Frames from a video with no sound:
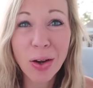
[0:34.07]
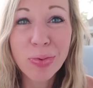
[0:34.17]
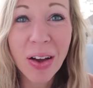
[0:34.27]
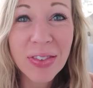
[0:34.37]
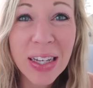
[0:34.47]
had a
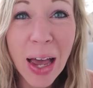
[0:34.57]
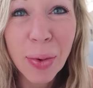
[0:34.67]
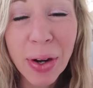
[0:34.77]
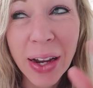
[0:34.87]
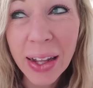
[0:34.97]
rough
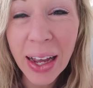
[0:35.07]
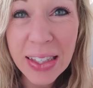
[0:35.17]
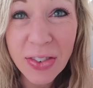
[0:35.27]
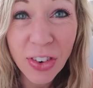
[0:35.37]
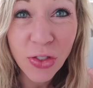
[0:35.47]
time. We were there, like
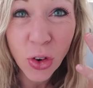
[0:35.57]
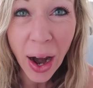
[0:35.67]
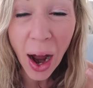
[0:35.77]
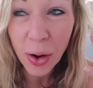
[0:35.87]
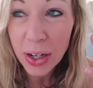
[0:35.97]
I said, for
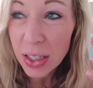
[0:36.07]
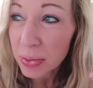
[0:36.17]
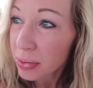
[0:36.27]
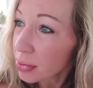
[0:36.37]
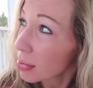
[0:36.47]
four hours.
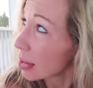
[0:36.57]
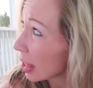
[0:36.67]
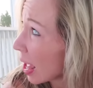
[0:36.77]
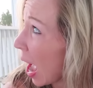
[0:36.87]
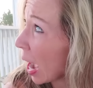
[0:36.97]

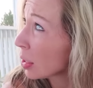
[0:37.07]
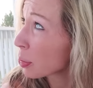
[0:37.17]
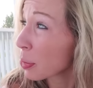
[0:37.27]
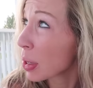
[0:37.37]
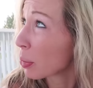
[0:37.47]
Addy,
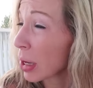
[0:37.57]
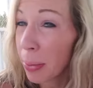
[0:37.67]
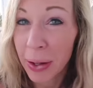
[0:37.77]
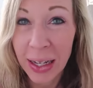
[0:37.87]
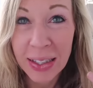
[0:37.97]
we
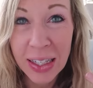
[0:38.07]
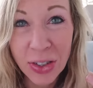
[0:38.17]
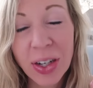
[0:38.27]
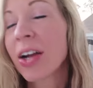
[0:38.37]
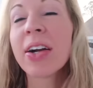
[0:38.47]
reapplied
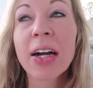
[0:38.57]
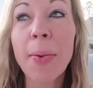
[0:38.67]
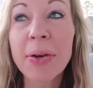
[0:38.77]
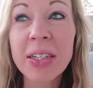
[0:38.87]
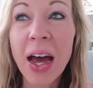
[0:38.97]
sunscreen on her a
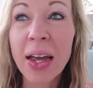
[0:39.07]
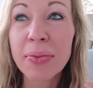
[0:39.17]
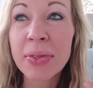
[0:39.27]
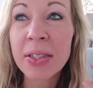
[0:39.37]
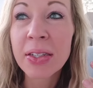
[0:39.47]
couple
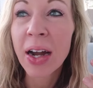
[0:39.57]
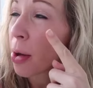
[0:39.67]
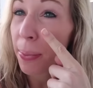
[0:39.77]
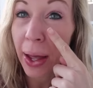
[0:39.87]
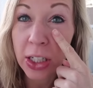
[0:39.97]
times,
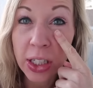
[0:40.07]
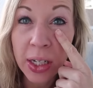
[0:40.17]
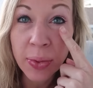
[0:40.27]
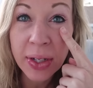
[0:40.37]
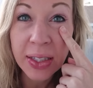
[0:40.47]
but she
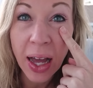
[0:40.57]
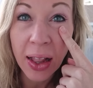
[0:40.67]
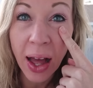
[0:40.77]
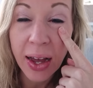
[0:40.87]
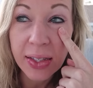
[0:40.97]
didn't wear
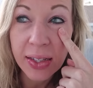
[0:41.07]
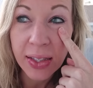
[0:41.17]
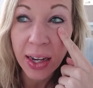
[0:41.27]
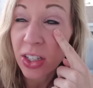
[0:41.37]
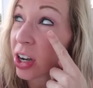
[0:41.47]
sunglasses,
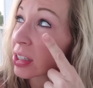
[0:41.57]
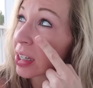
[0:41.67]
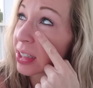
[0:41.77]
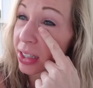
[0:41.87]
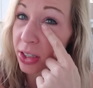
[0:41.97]
and it's hard to
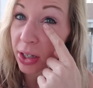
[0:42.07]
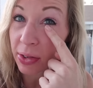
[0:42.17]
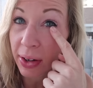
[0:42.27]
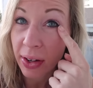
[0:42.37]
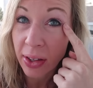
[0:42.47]
get
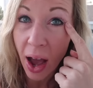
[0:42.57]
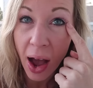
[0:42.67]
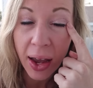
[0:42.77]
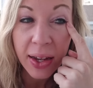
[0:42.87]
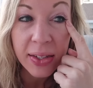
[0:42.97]
sunscreen right around the
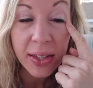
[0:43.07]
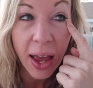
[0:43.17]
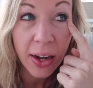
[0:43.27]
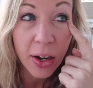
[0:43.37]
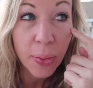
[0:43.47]
eyes,
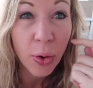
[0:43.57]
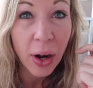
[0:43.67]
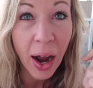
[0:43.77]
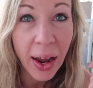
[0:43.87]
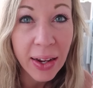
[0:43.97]
and her
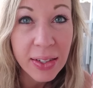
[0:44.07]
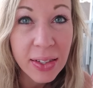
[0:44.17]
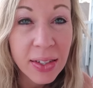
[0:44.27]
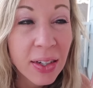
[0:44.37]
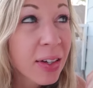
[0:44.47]
poor eyes
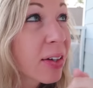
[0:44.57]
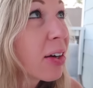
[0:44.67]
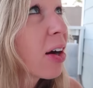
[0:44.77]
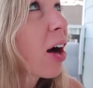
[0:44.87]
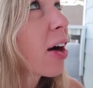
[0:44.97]

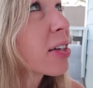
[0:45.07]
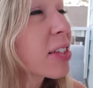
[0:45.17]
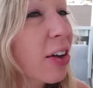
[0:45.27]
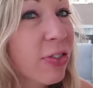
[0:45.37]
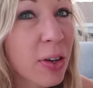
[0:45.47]
are
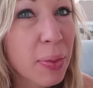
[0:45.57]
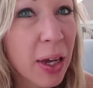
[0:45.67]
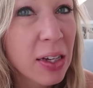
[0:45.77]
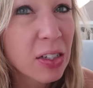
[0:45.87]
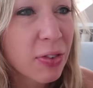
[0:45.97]
suffering
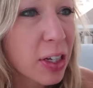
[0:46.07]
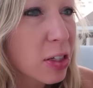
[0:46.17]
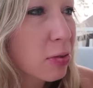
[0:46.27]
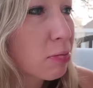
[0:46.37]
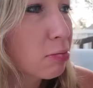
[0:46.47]
because of it.